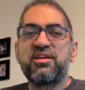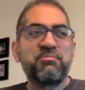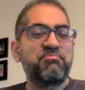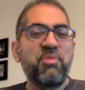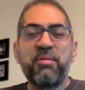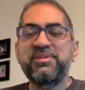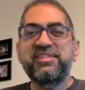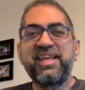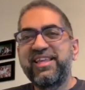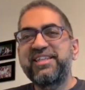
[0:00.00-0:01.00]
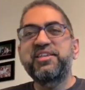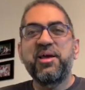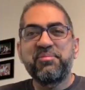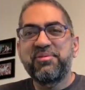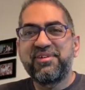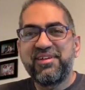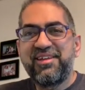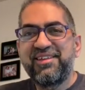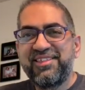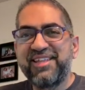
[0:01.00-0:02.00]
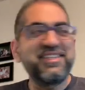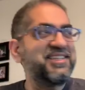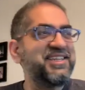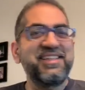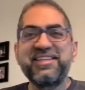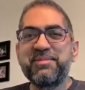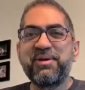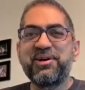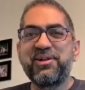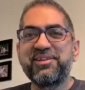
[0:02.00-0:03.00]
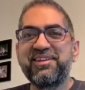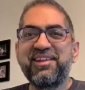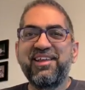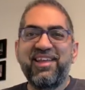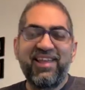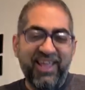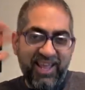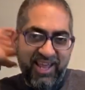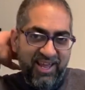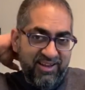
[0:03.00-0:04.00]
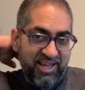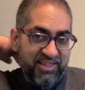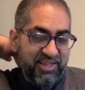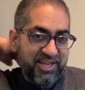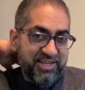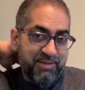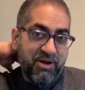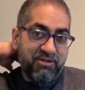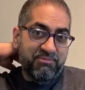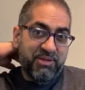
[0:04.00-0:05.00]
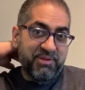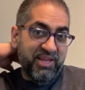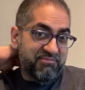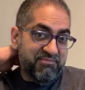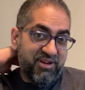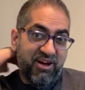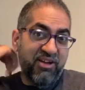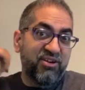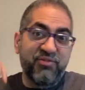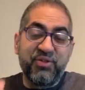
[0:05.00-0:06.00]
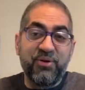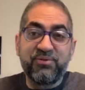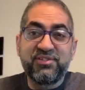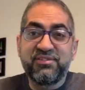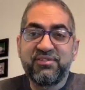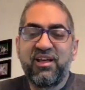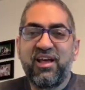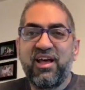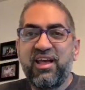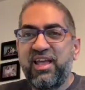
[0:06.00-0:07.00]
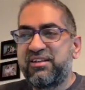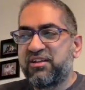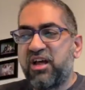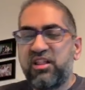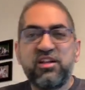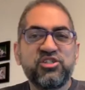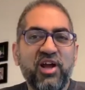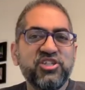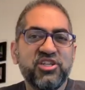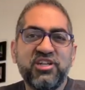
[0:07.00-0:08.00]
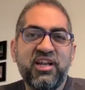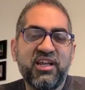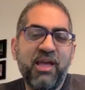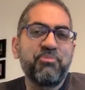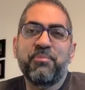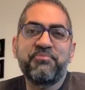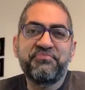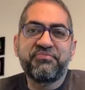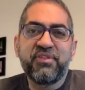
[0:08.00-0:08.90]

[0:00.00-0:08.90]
Bobby's daily tip, LinkedIn daily tip, I call it, and I think I did about maybe 100 of those, and got a lot of traction, and I kept them.